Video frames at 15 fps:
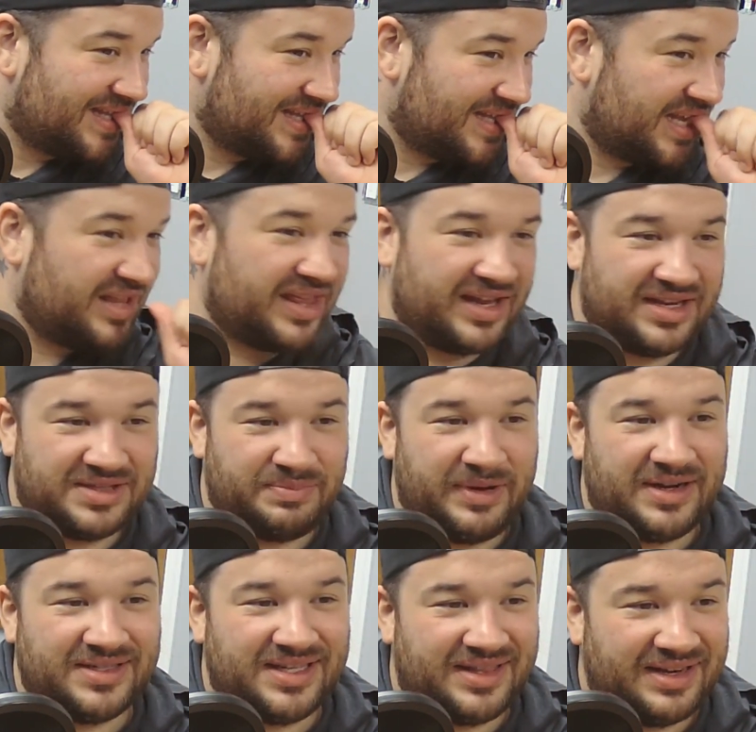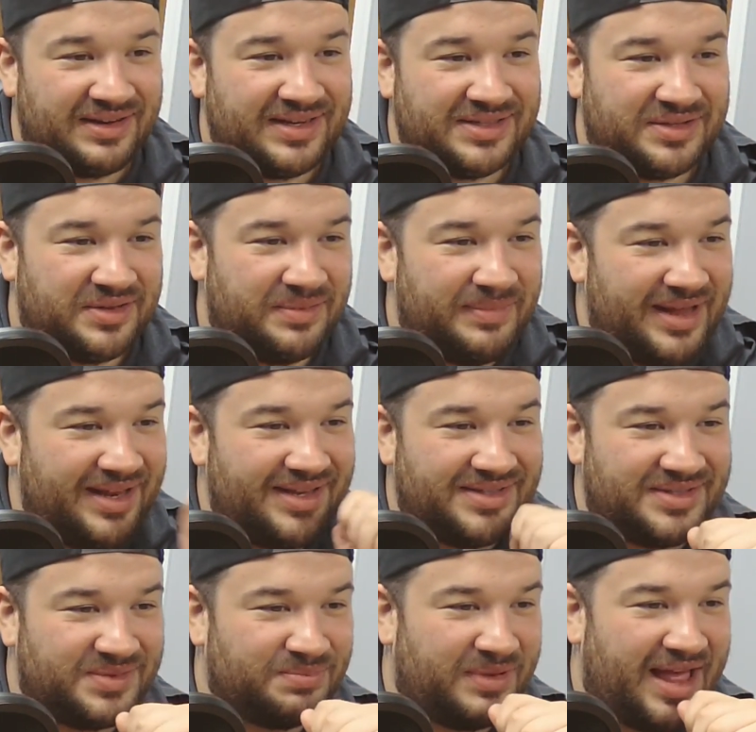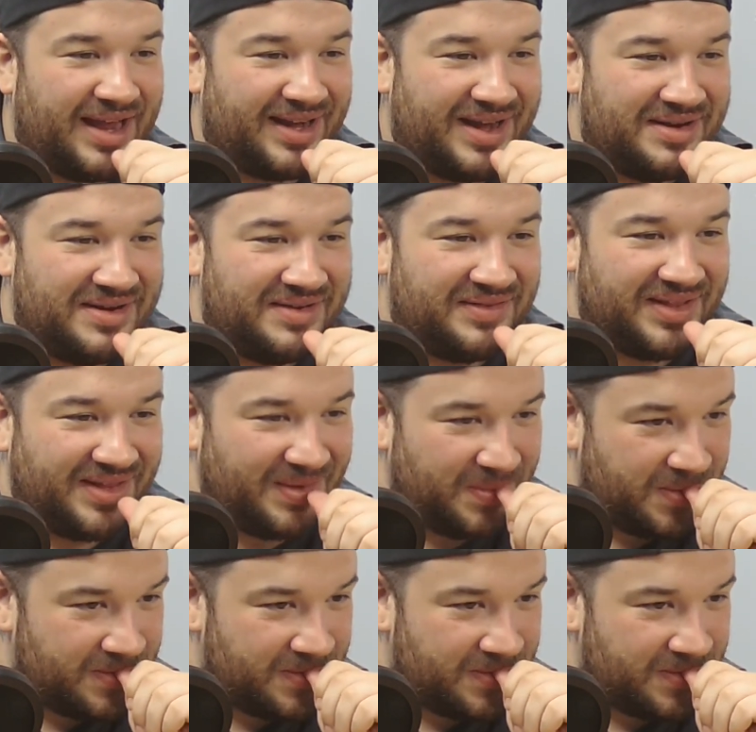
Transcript: You think conspiracy theories or the media is just blacking out everything?